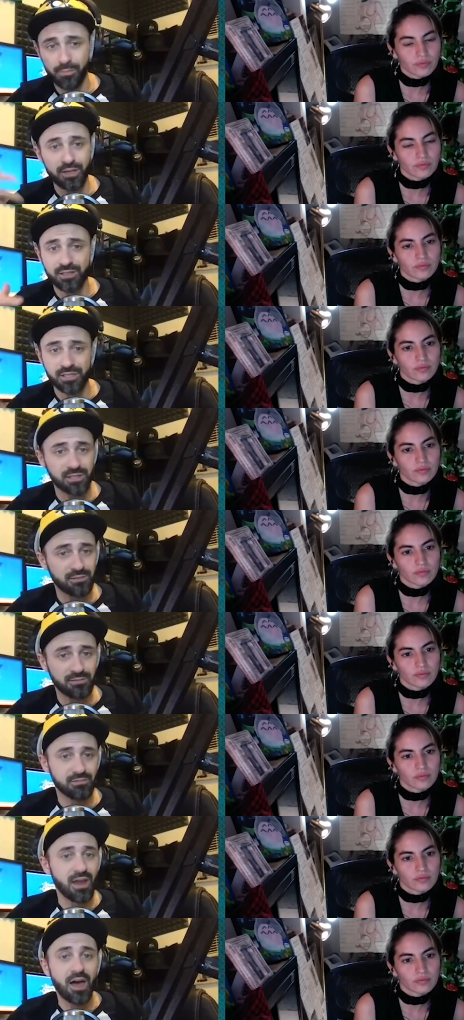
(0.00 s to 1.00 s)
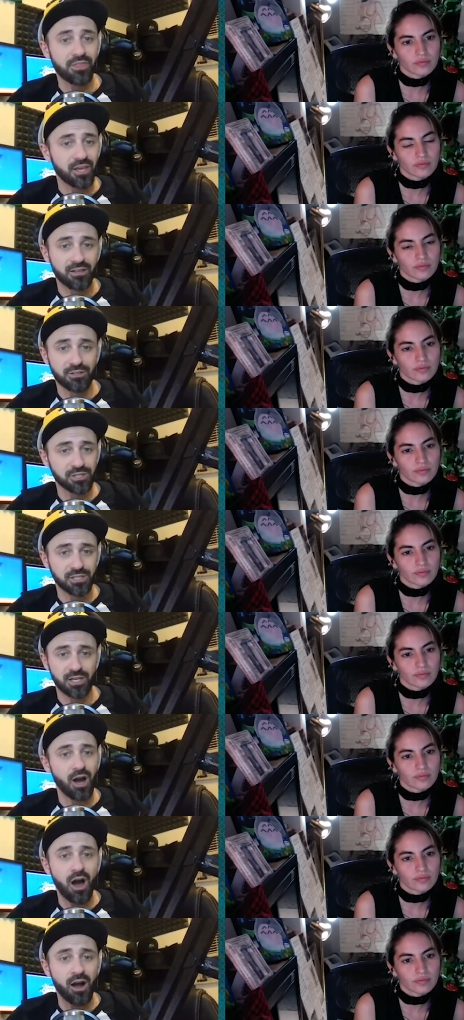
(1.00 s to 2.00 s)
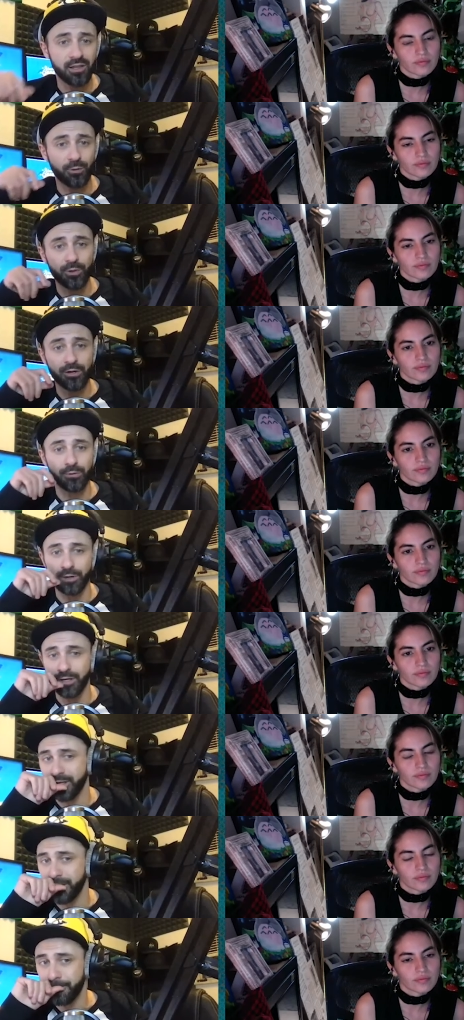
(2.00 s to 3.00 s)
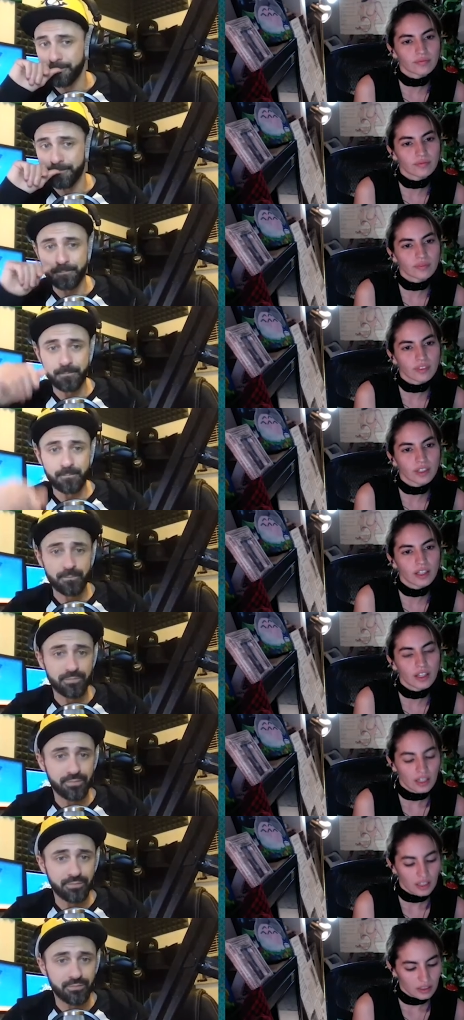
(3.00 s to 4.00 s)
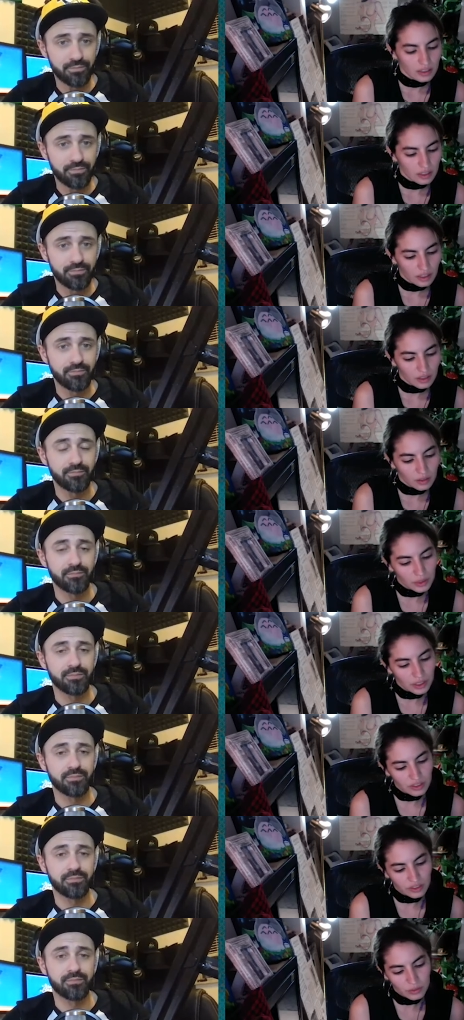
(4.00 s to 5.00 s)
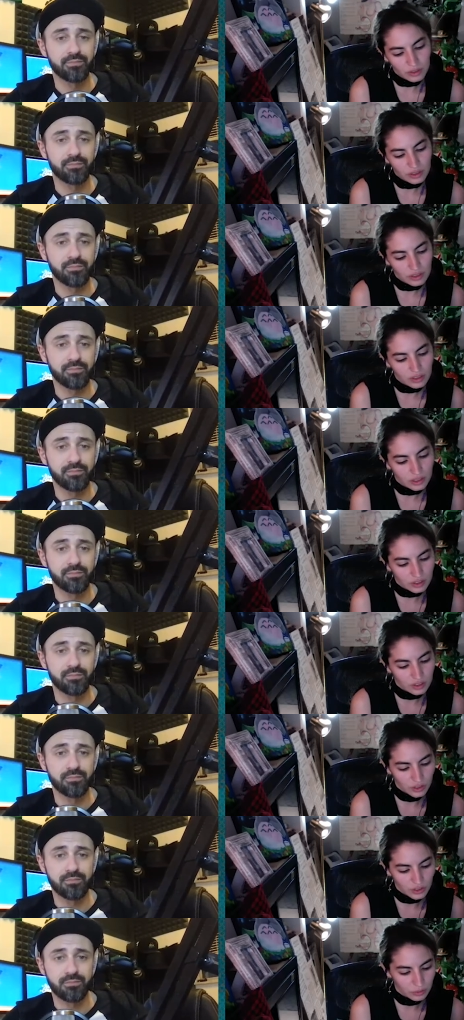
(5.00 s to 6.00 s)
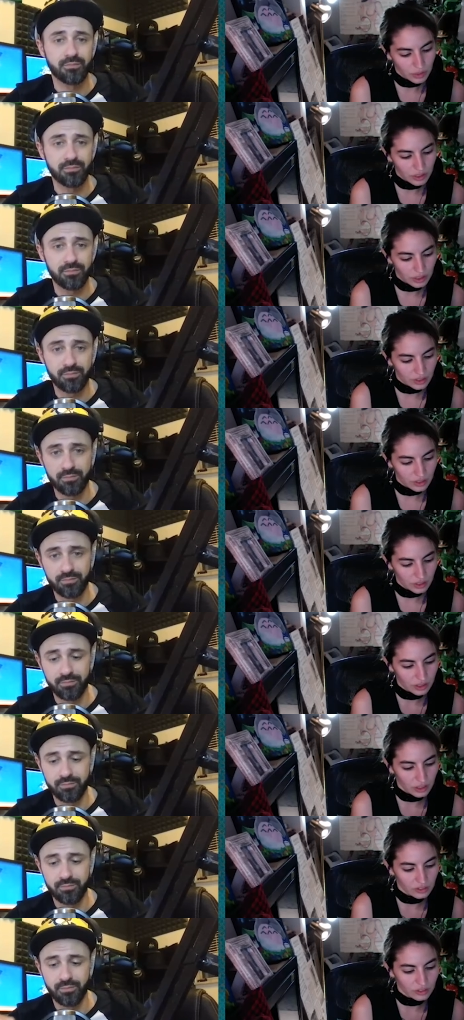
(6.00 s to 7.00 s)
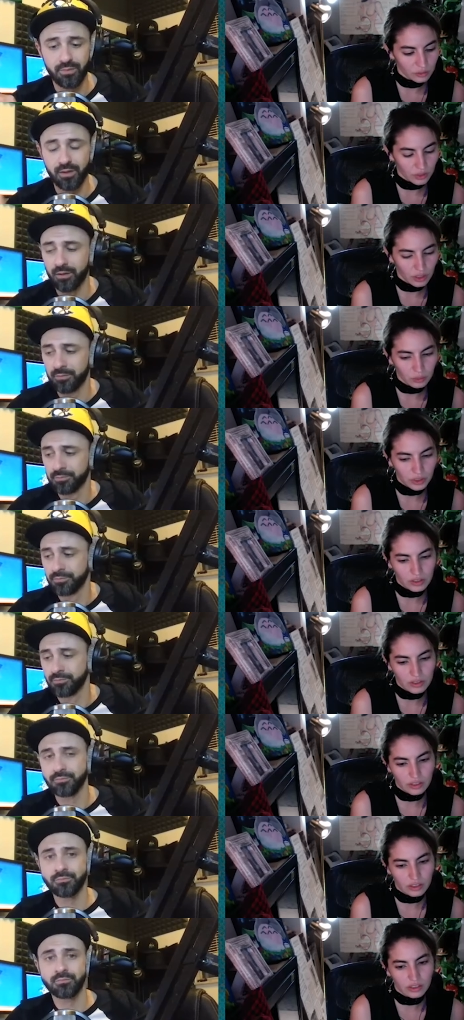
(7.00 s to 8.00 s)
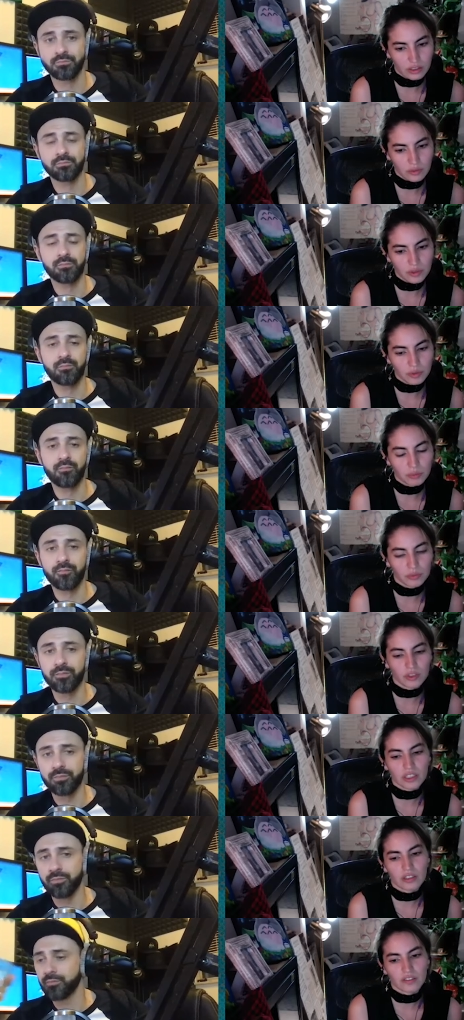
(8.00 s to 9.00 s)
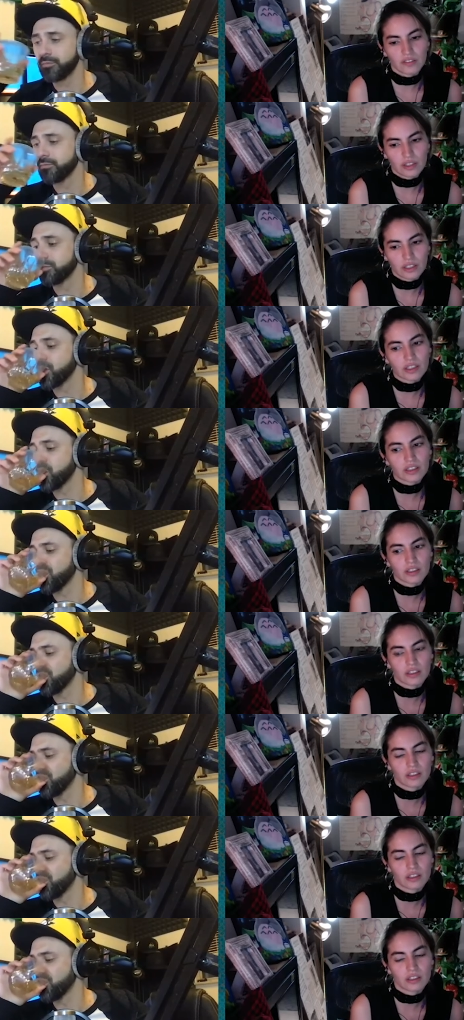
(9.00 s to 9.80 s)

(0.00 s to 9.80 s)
Speaker 1: be just nothing. They're just a cog in the wheel, really.
Speaker 2: Yeah, I mean, that's something that, like, social media has, like, also brought, because, like, it gives people, like, a fake,